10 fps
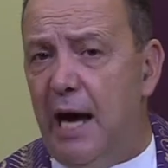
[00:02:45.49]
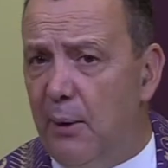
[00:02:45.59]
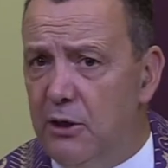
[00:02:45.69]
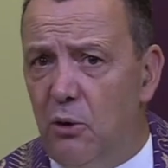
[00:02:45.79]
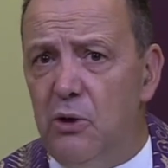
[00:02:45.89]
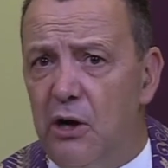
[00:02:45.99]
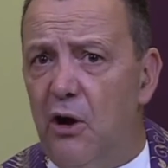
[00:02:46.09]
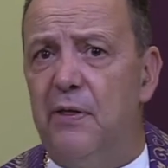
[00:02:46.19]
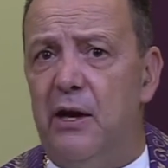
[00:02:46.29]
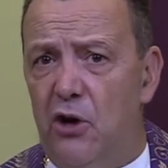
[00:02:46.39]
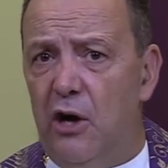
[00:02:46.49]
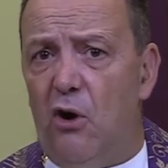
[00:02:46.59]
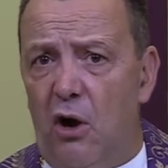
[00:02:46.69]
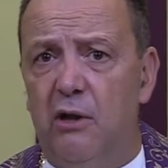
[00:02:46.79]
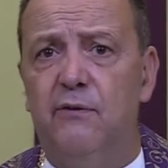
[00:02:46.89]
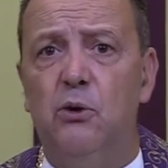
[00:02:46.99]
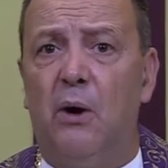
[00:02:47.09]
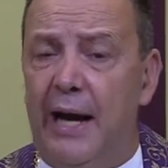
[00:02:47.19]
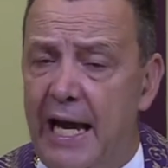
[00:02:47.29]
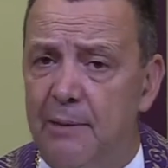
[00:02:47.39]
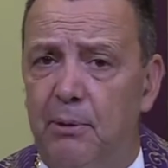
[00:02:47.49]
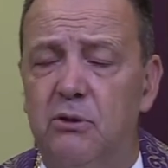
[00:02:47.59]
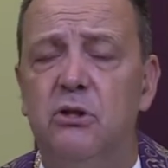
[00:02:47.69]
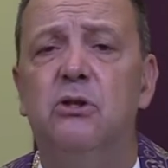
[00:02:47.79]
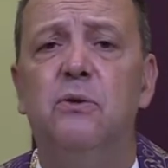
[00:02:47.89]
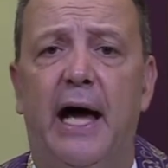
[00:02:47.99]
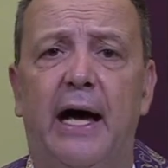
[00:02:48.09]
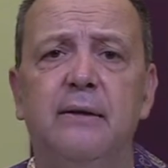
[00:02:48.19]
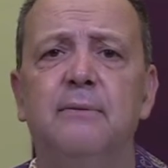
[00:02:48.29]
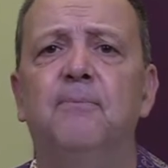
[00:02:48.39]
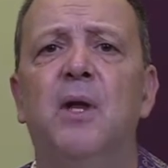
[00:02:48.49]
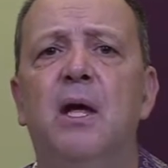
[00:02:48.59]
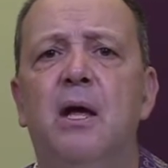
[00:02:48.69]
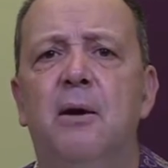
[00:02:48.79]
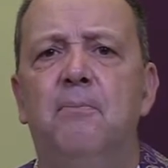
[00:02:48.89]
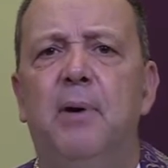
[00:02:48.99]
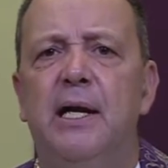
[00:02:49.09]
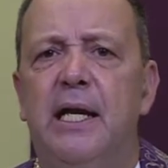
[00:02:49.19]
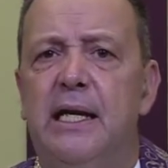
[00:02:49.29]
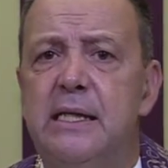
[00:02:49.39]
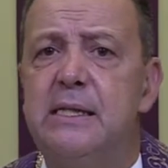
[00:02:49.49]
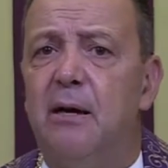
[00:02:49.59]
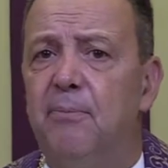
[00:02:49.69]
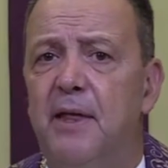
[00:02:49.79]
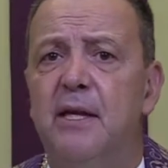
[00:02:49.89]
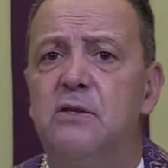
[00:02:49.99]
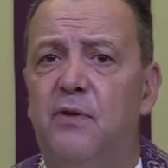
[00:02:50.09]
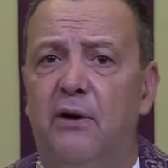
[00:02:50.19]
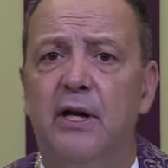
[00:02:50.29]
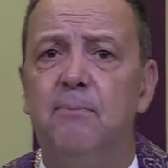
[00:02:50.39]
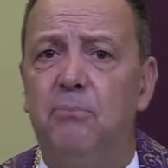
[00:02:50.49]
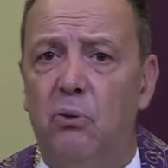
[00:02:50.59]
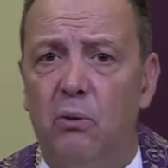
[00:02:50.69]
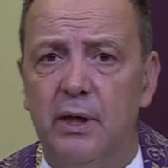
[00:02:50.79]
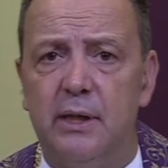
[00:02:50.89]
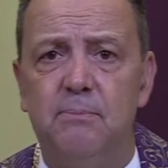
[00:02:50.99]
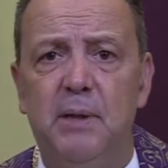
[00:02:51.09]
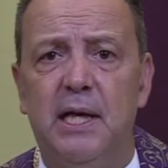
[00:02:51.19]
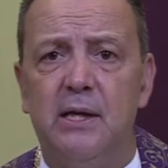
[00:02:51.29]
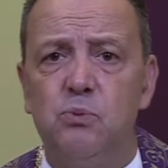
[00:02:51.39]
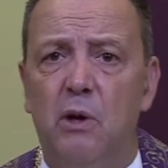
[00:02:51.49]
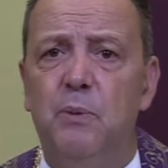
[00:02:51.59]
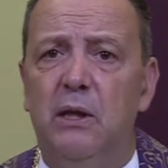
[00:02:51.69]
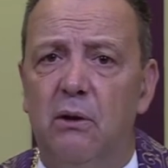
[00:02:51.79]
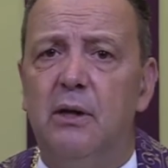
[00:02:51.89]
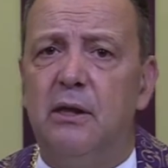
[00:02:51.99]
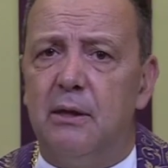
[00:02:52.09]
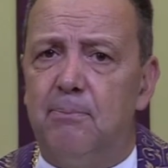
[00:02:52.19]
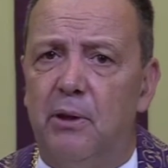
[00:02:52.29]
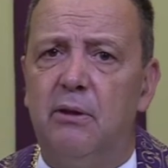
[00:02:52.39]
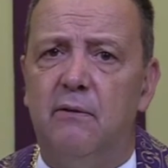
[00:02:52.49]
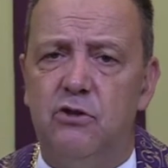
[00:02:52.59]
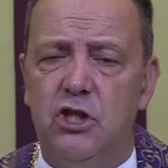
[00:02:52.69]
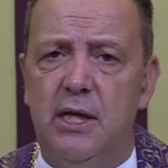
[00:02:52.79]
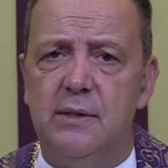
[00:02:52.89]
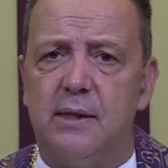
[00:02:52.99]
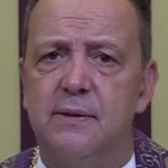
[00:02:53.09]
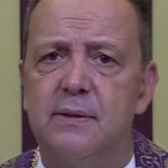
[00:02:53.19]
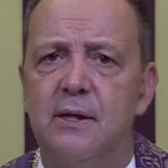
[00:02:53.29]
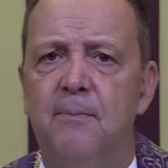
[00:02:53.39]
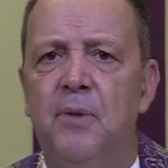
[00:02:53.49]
Now, I know not, that not all of you are able to do that, but it is something that's very important because when we look at the birth of Jesus,